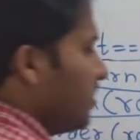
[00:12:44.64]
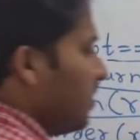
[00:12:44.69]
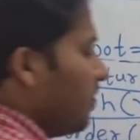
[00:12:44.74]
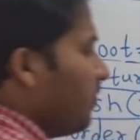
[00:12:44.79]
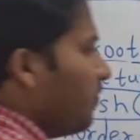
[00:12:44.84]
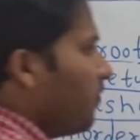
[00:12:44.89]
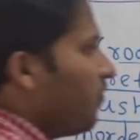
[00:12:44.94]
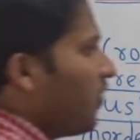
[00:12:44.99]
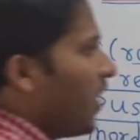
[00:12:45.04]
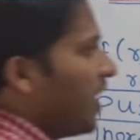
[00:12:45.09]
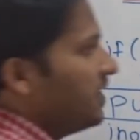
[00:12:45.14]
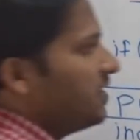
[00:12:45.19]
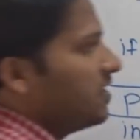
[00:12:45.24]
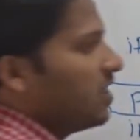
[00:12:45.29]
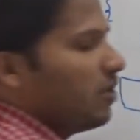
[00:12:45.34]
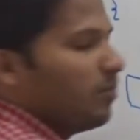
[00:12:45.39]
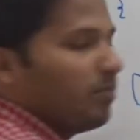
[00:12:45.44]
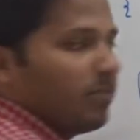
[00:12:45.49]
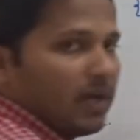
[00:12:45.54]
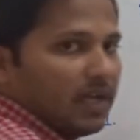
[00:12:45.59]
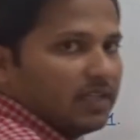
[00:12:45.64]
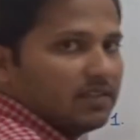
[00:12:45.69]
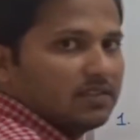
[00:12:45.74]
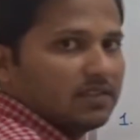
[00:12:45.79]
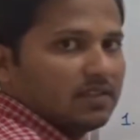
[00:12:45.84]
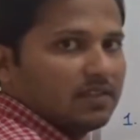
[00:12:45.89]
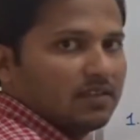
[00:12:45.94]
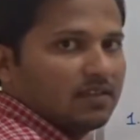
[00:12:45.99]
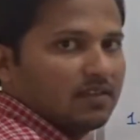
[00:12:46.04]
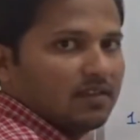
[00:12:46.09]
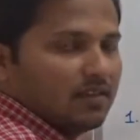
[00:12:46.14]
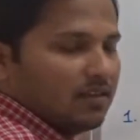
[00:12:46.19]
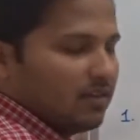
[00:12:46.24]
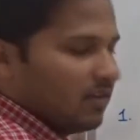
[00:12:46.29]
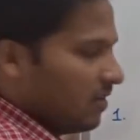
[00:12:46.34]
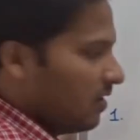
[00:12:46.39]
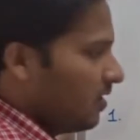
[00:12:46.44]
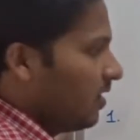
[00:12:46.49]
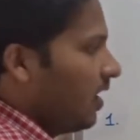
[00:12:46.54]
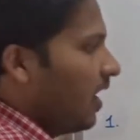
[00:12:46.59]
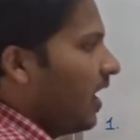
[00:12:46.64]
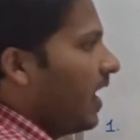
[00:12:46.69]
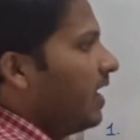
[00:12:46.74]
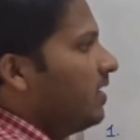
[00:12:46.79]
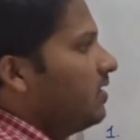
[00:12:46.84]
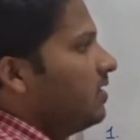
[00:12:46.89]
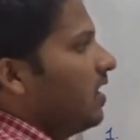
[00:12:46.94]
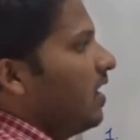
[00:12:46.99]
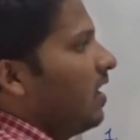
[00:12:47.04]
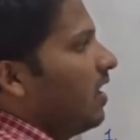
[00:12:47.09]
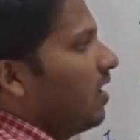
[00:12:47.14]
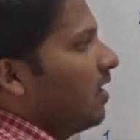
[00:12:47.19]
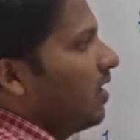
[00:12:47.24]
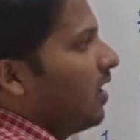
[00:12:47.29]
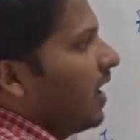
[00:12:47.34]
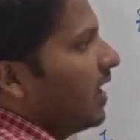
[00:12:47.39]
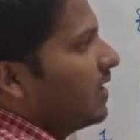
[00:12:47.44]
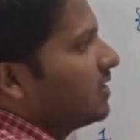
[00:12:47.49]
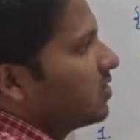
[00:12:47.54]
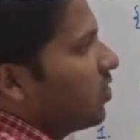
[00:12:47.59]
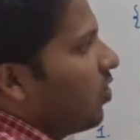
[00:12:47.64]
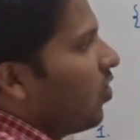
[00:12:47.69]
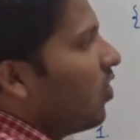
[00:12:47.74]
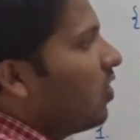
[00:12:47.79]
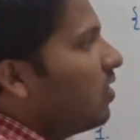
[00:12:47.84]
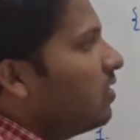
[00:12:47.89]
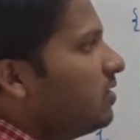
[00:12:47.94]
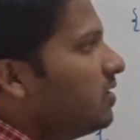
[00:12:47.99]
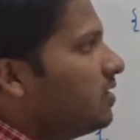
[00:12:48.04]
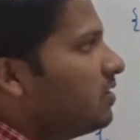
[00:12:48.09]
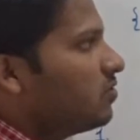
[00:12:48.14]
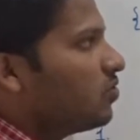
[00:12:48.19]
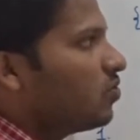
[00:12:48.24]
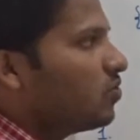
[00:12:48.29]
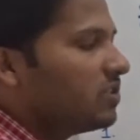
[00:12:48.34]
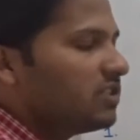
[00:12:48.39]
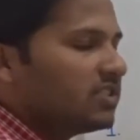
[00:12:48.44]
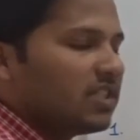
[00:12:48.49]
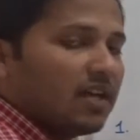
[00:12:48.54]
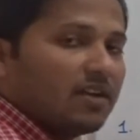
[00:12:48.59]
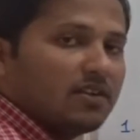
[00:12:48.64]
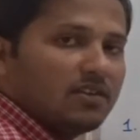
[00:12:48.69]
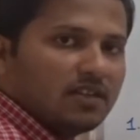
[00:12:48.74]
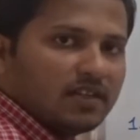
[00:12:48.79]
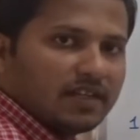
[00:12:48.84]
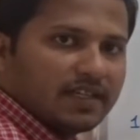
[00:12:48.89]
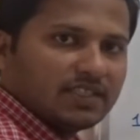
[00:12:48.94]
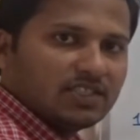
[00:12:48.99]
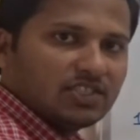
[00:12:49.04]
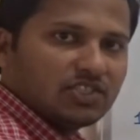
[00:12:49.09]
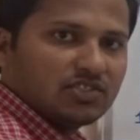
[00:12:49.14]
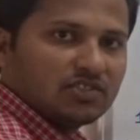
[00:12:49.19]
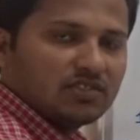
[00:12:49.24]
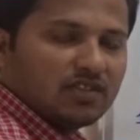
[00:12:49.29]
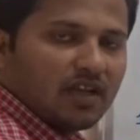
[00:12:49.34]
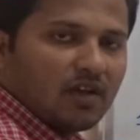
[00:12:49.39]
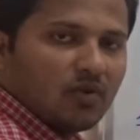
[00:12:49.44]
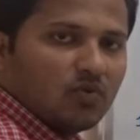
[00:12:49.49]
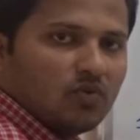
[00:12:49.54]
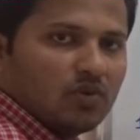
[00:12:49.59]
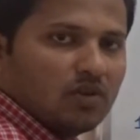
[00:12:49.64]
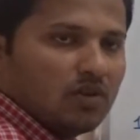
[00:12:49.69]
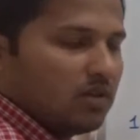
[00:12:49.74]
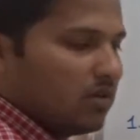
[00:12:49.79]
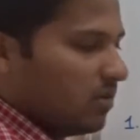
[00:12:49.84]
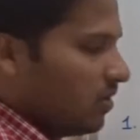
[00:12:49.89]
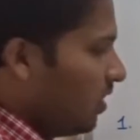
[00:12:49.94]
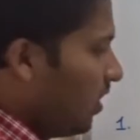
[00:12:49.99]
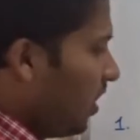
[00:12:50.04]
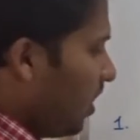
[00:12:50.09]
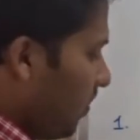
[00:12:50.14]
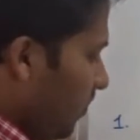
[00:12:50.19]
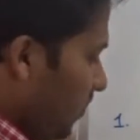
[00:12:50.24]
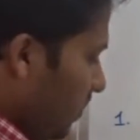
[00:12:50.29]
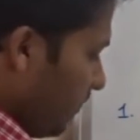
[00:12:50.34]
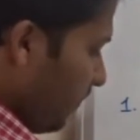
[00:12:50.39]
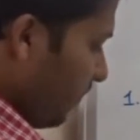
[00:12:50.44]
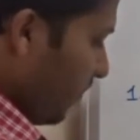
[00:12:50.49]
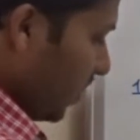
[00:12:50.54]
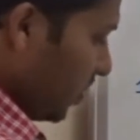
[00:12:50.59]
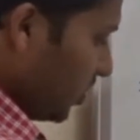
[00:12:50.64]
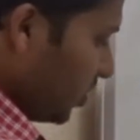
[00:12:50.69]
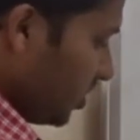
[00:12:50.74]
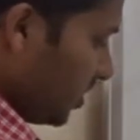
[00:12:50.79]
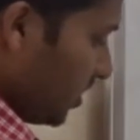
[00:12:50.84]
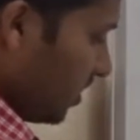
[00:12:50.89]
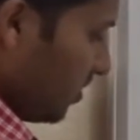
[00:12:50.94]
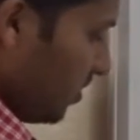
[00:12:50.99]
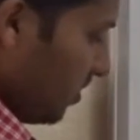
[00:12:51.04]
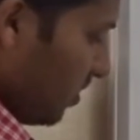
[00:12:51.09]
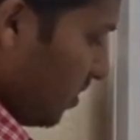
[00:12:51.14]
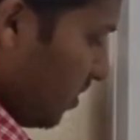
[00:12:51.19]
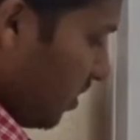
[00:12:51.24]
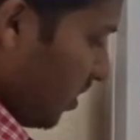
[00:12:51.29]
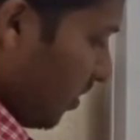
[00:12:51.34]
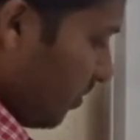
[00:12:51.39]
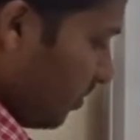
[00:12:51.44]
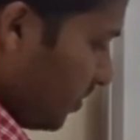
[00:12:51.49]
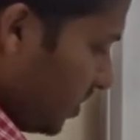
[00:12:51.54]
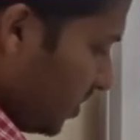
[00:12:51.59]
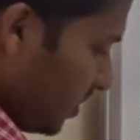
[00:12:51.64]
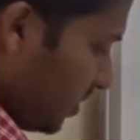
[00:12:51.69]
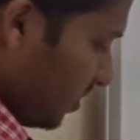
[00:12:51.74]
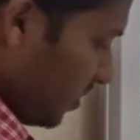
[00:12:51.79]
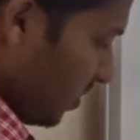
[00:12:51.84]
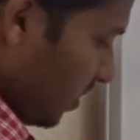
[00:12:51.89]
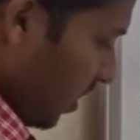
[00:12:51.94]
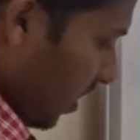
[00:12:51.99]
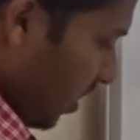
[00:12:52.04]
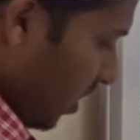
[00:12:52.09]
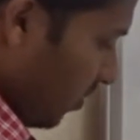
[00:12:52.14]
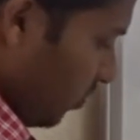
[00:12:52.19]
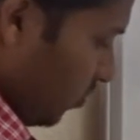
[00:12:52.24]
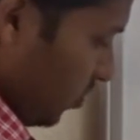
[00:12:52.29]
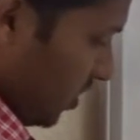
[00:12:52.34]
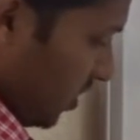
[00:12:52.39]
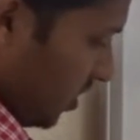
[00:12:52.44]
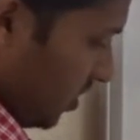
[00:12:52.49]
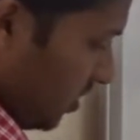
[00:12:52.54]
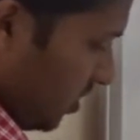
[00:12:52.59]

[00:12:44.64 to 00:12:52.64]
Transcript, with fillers: the final path. And as all the nodes are traced now, our function comes out